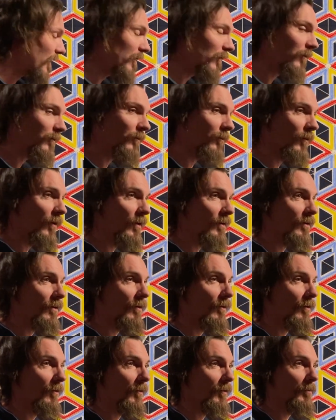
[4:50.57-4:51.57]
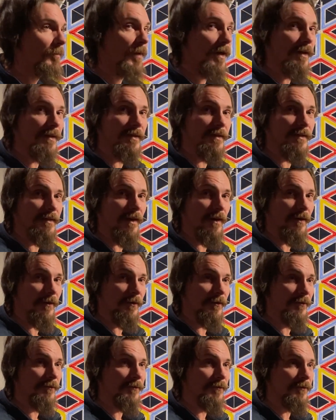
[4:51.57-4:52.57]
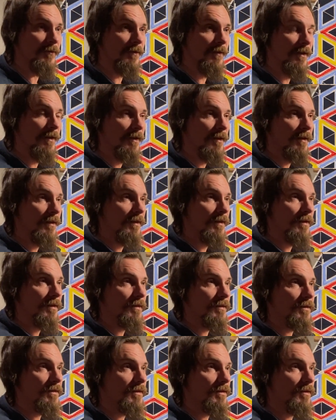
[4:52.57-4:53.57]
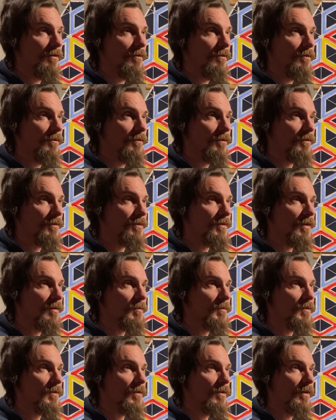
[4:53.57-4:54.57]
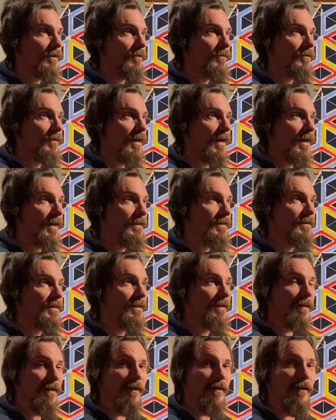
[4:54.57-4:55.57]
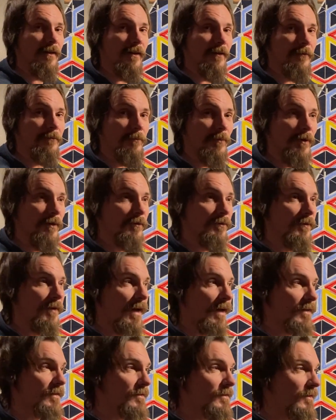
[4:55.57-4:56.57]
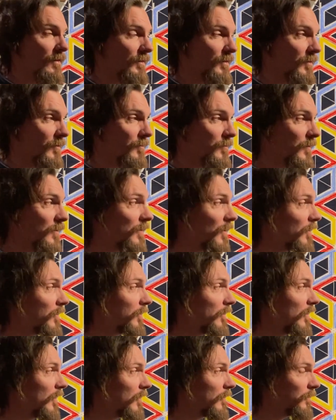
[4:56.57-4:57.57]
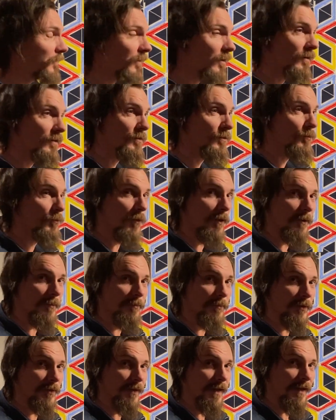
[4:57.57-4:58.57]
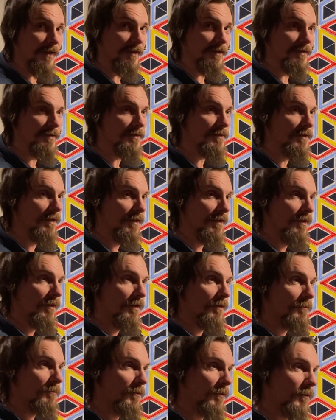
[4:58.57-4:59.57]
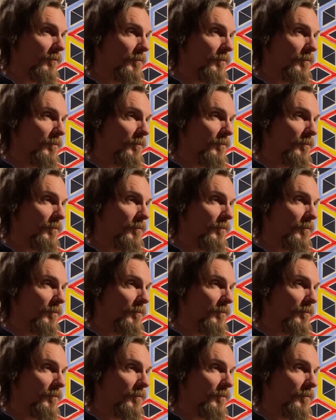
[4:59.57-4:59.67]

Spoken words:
don't want to hold myself to some sort of idea of perfectionism. Certainly, if there's one place where